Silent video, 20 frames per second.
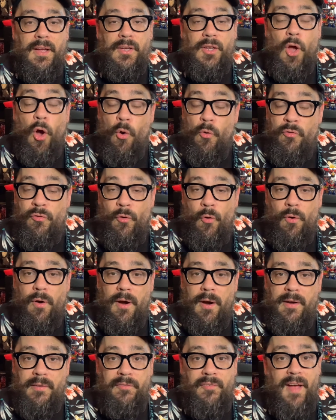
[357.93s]
go
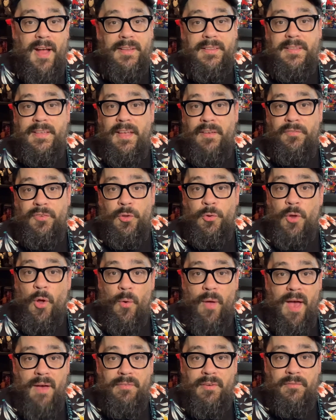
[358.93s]
for. In fact, if you
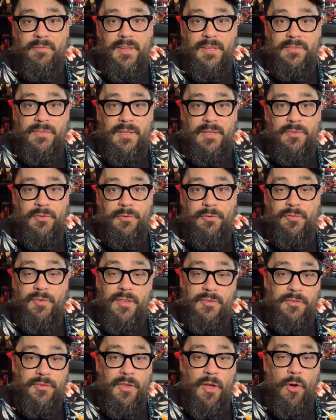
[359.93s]
don't have a vintage
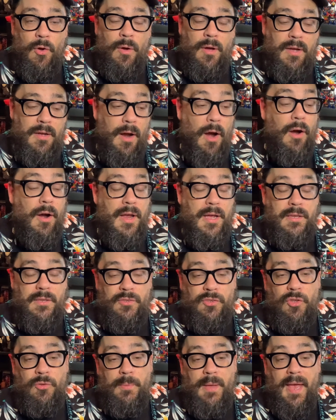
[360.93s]
Fisto,
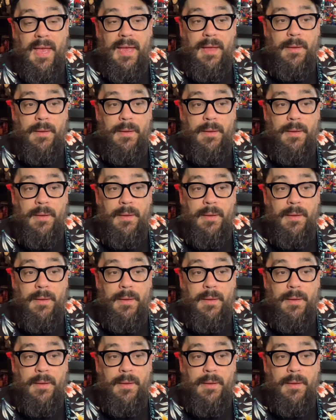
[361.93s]
a